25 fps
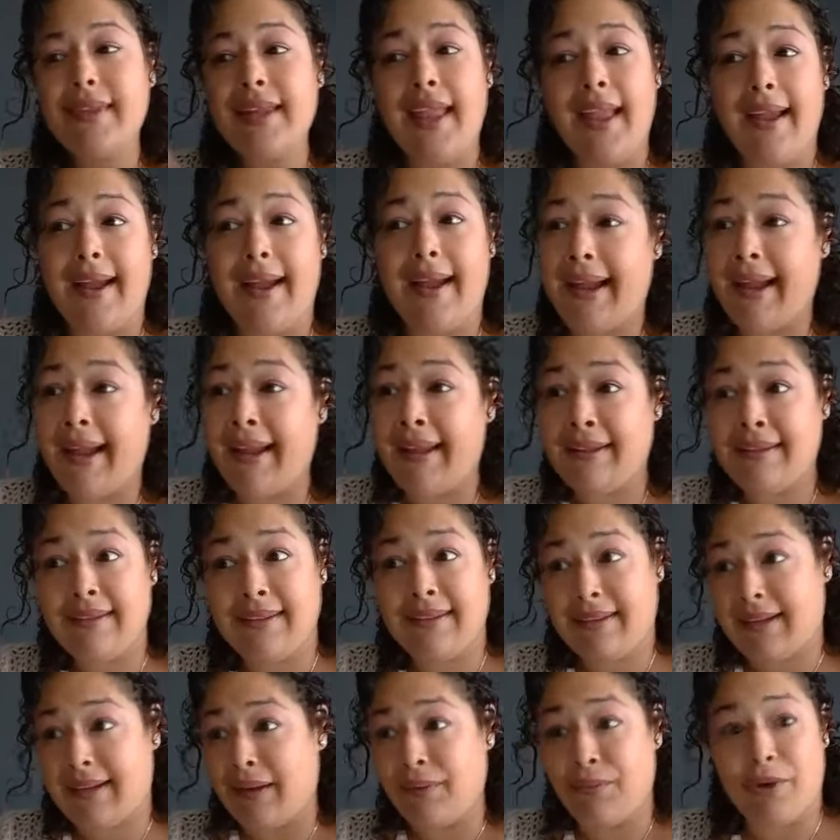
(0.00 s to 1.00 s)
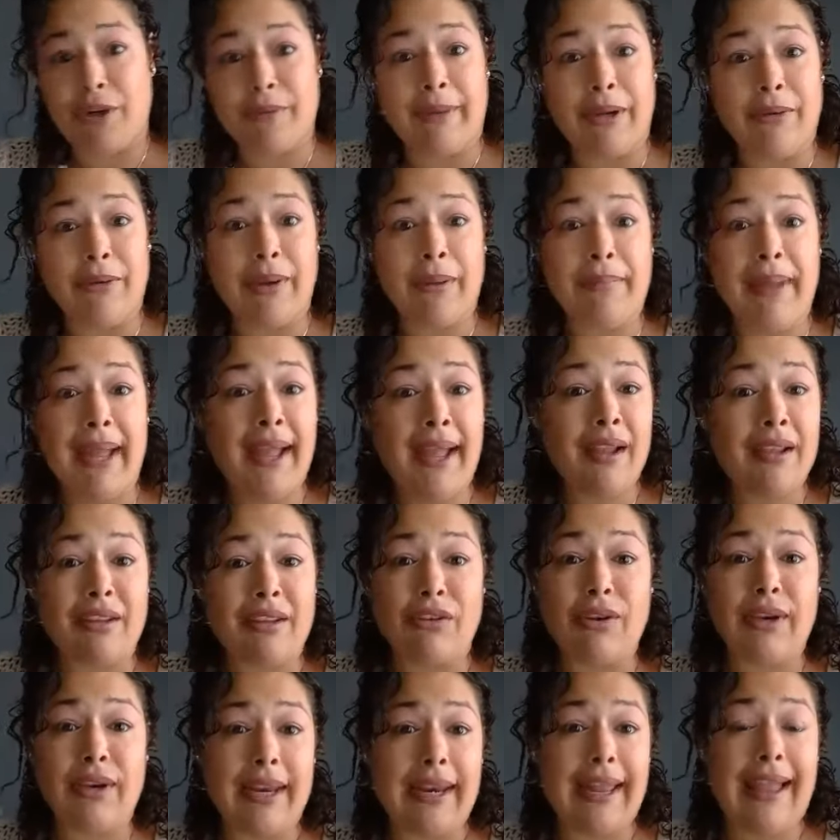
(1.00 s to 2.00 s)
I worked my way back.
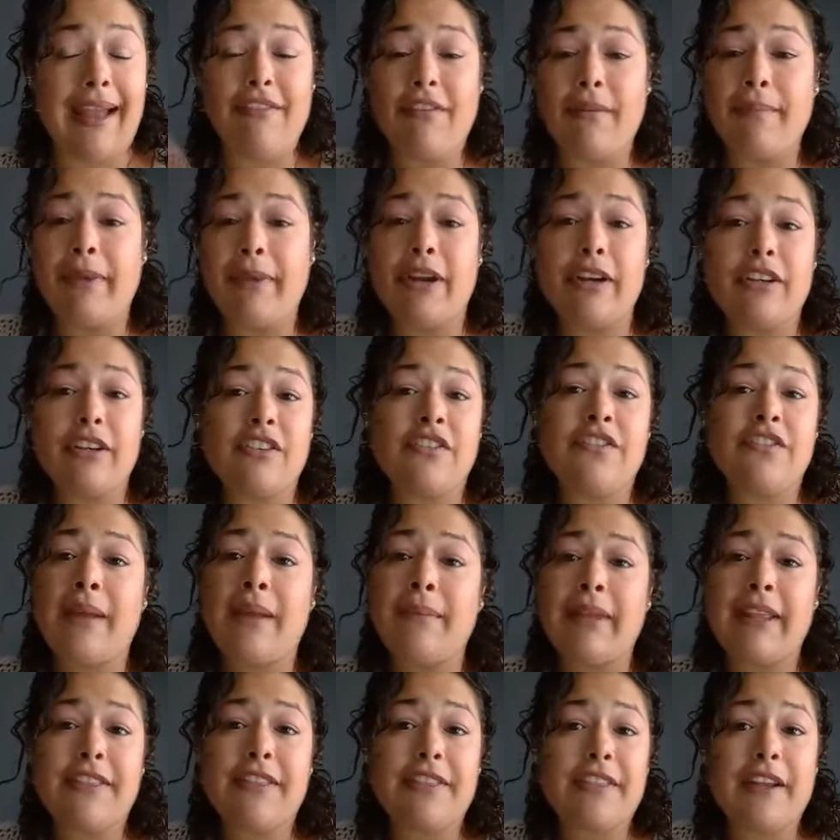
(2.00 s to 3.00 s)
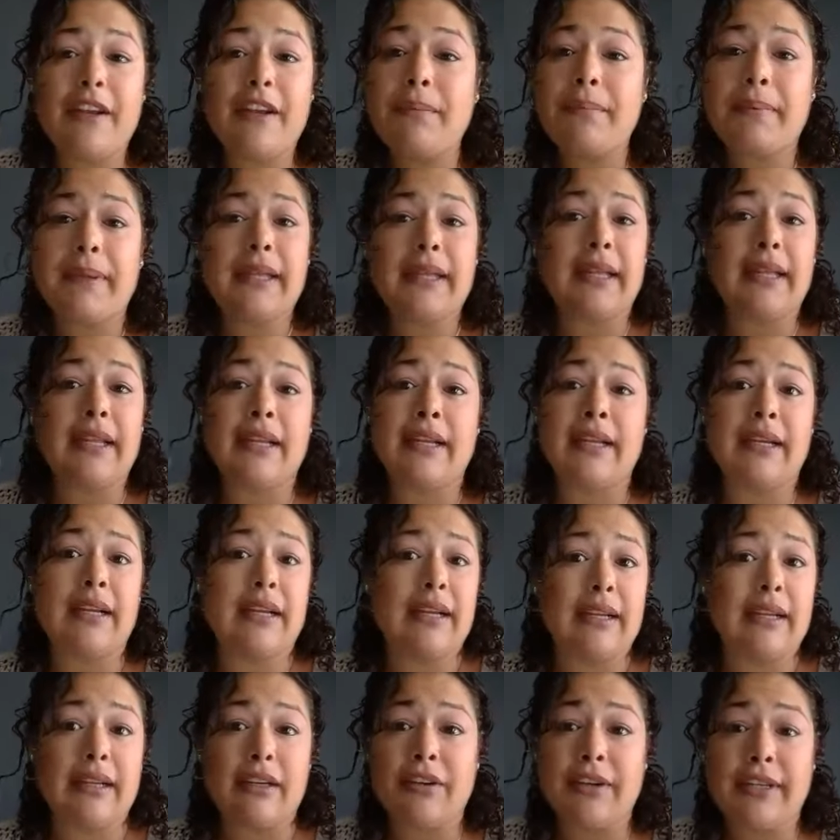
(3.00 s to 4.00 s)
You got to have a marriage and family therapy
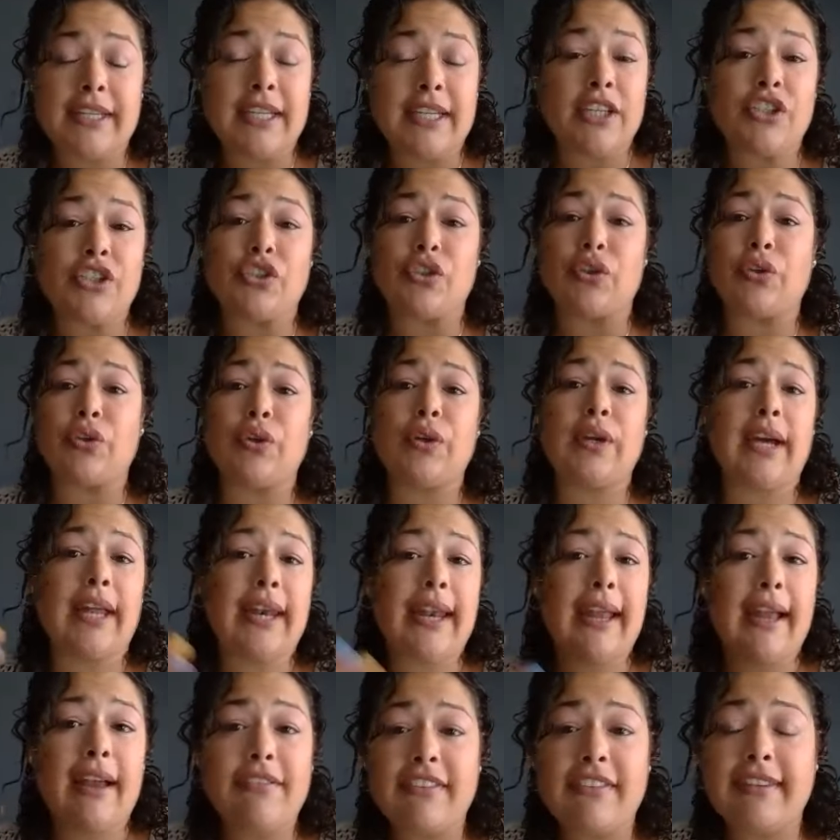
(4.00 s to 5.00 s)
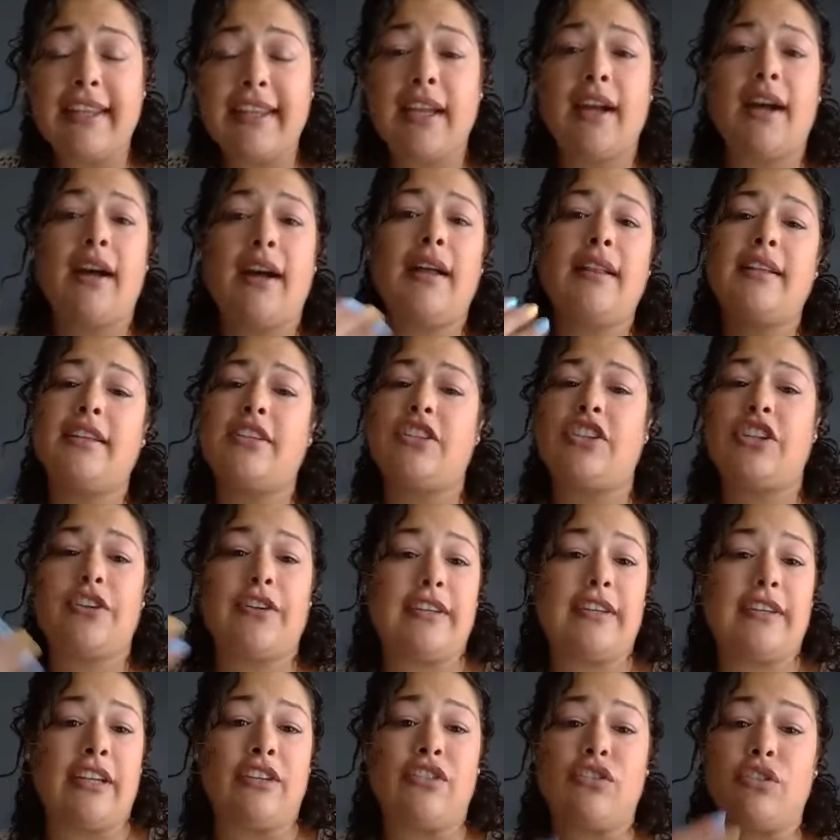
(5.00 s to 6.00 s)
credential. You got to have psychology
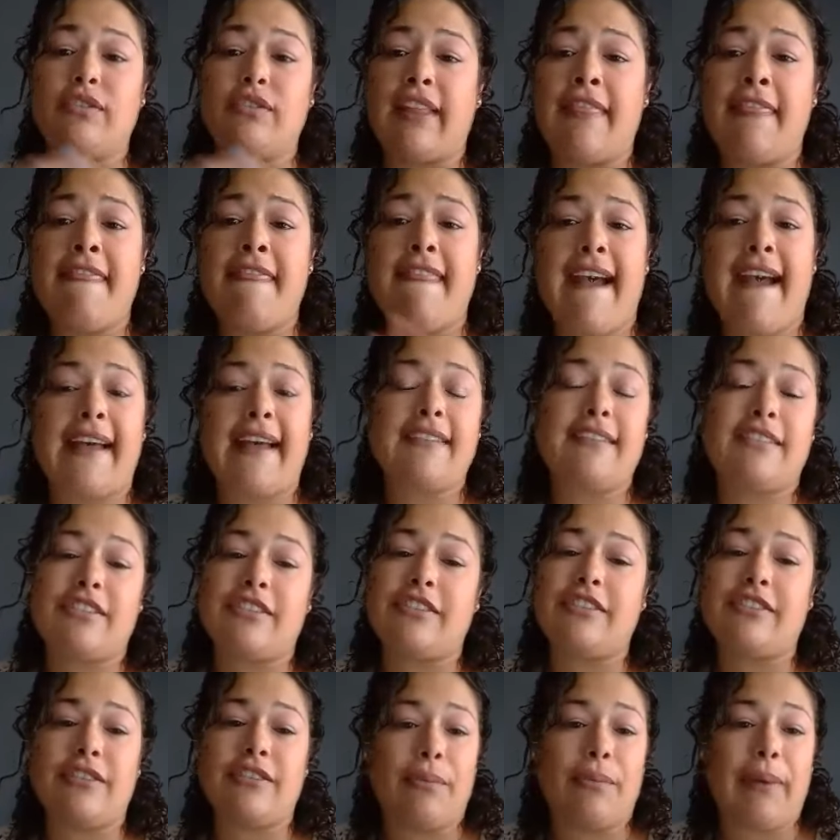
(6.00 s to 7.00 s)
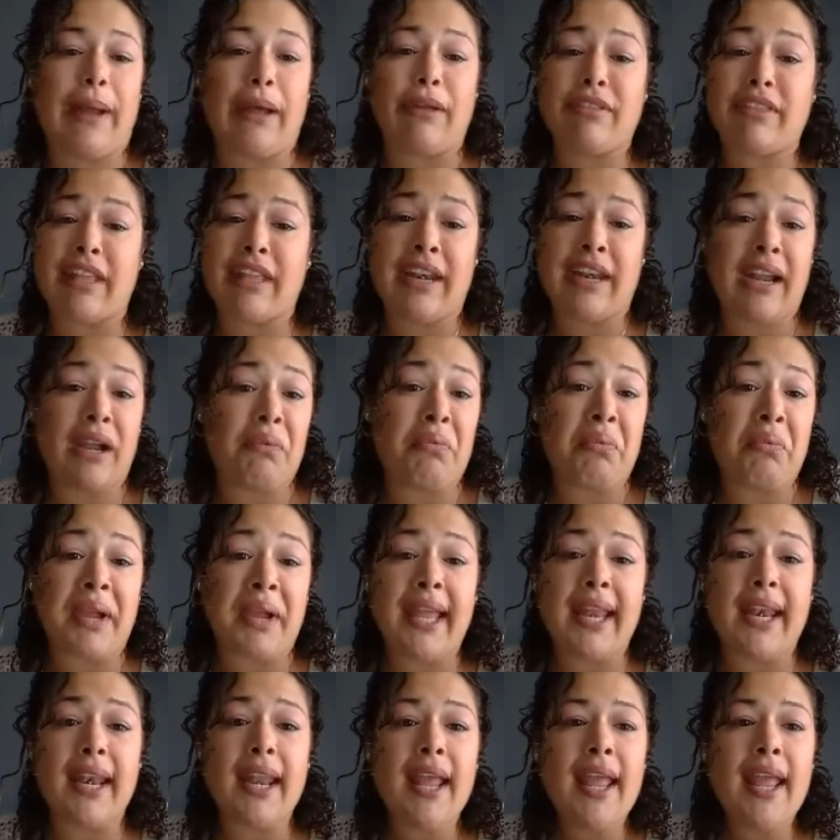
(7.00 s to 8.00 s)
credentials. And that's just the route that I
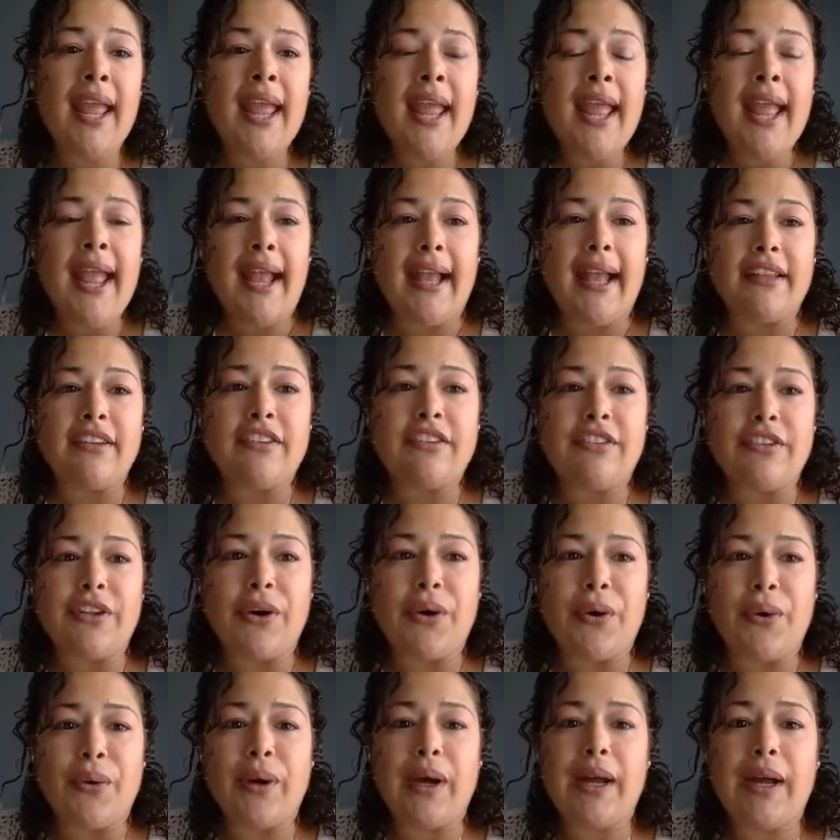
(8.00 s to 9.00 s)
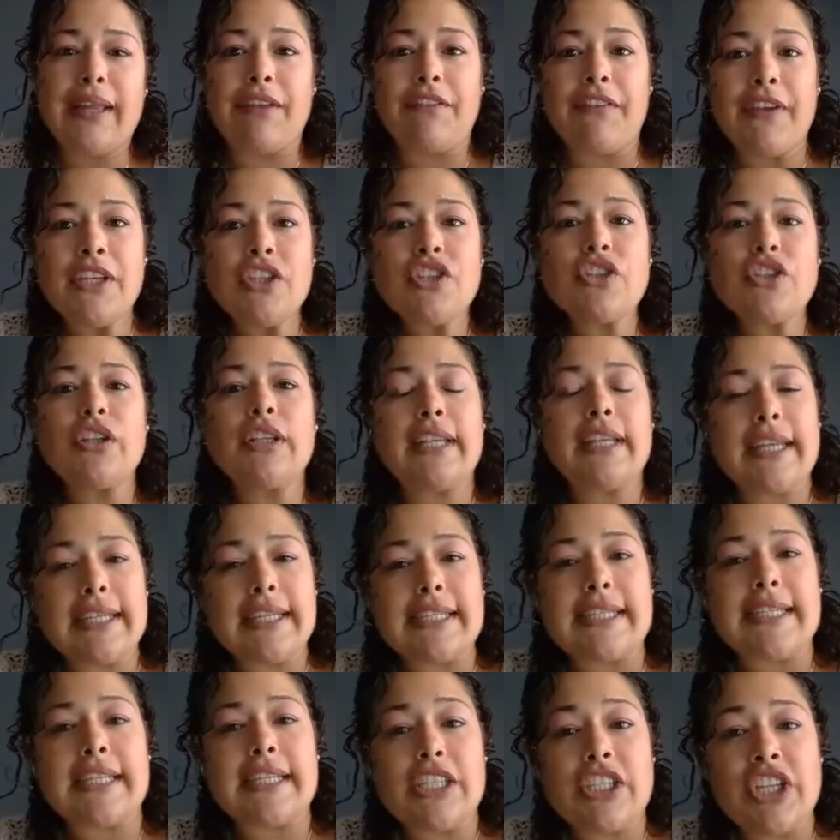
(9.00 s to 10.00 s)
went. And so eventually it
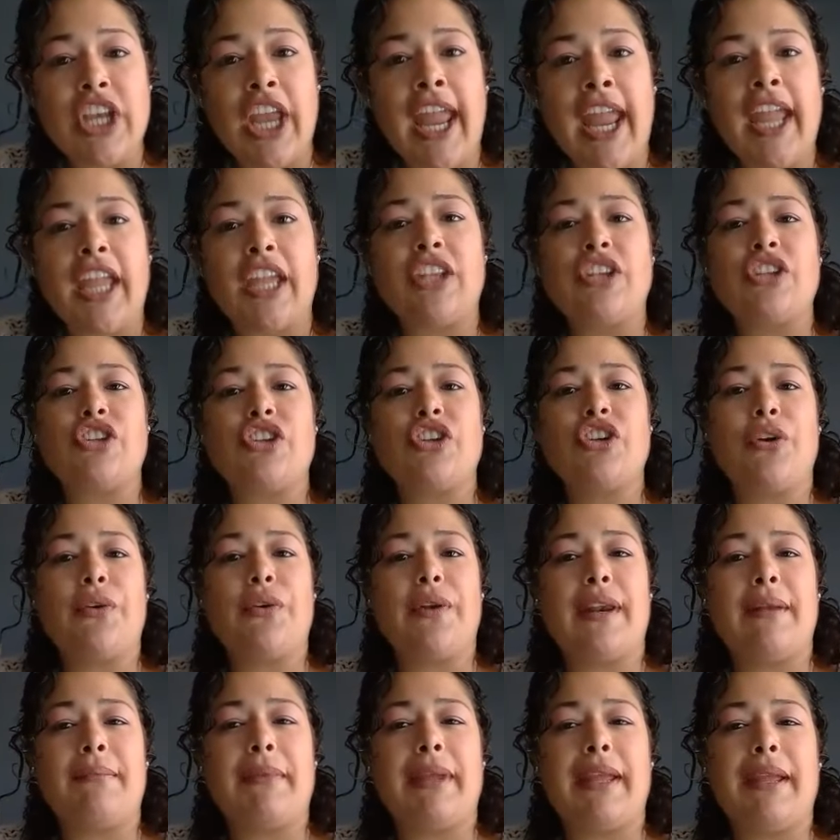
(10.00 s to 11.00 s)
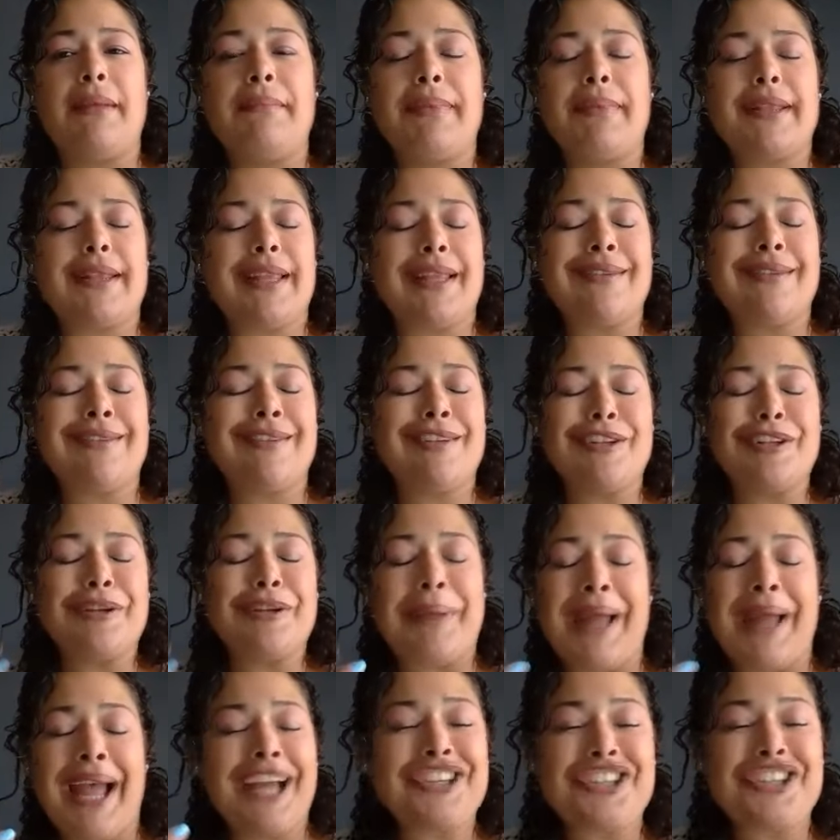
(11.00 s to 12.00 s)
did change, you know what I mean? But that's still a
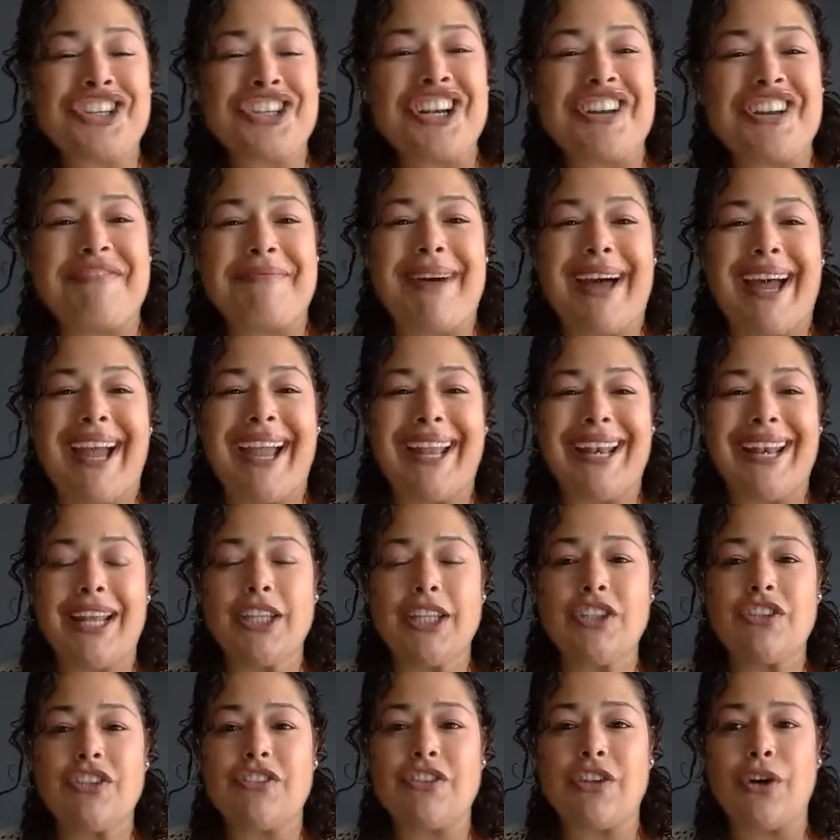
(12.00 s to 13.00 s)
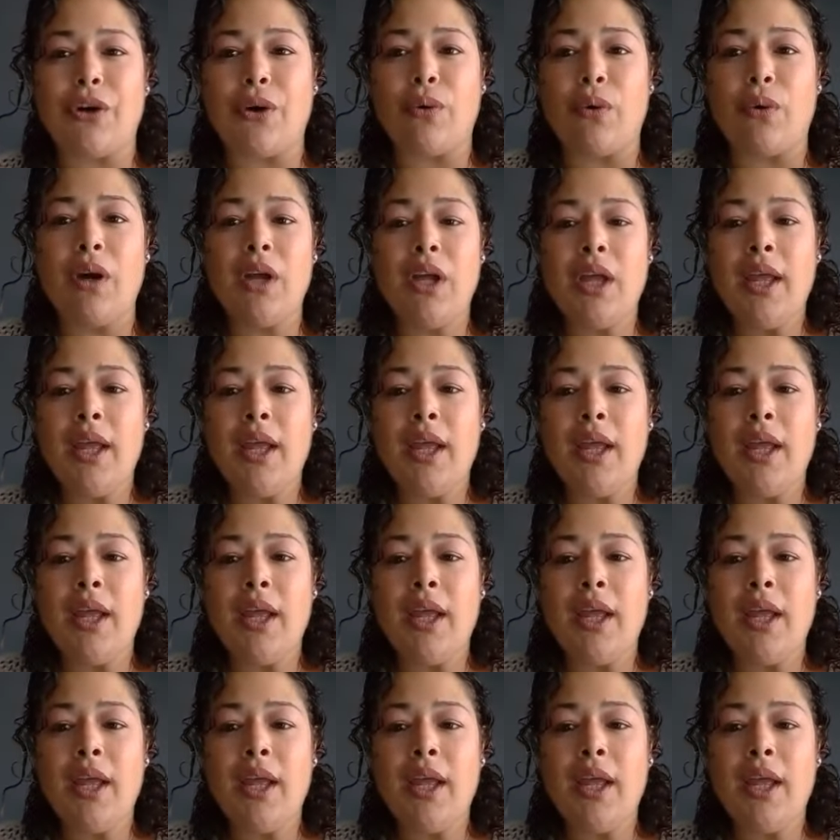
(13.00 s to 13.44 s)
passion of mine. And so,